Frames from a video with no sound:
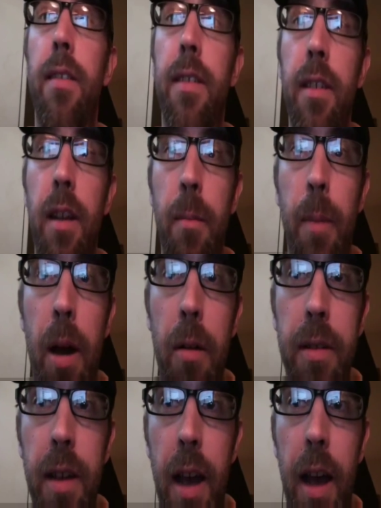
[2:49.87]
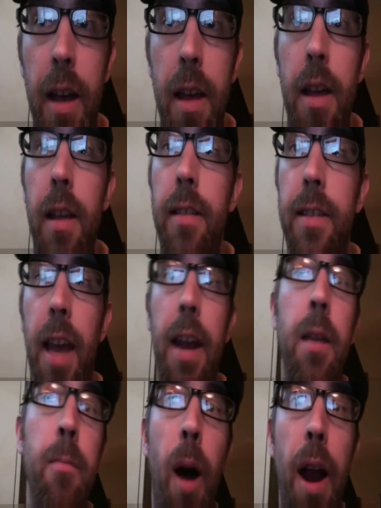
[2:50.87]
This isn't about uh,
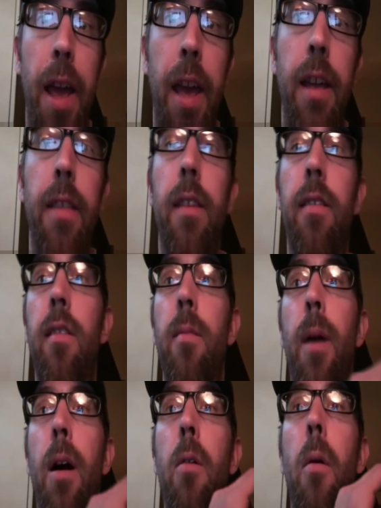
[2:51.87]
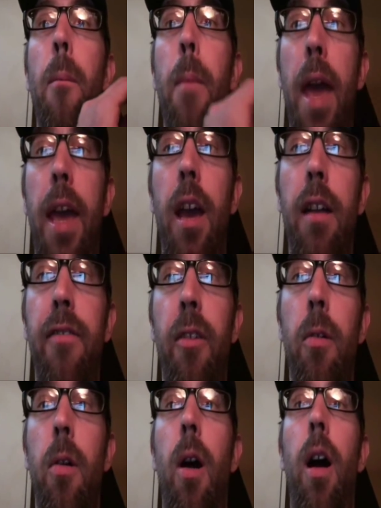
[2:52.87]
sending money. This is about making a
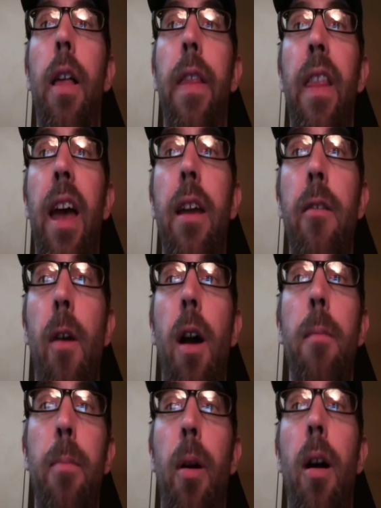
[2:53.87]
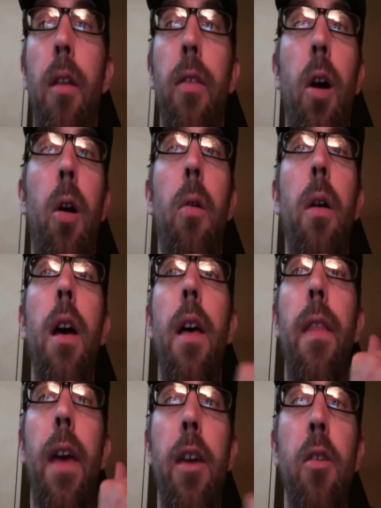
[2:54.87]
phone call and letting Ron Paul know
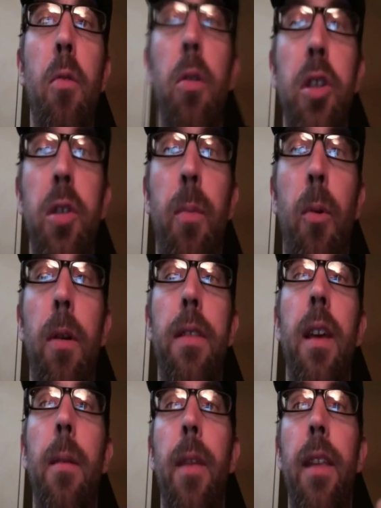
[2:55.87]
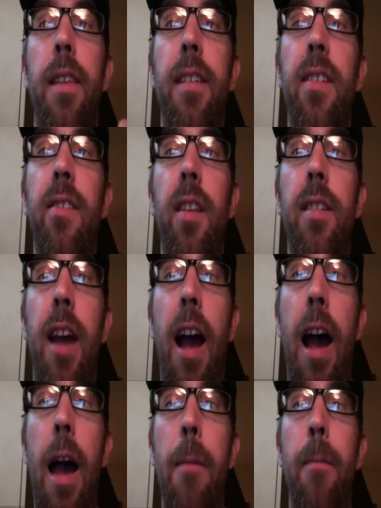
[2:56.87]
that you will support them. That this is the
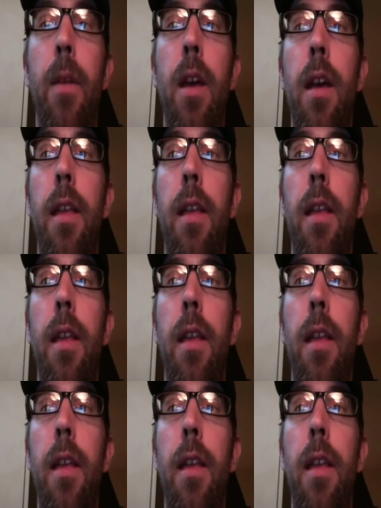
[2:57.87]
time.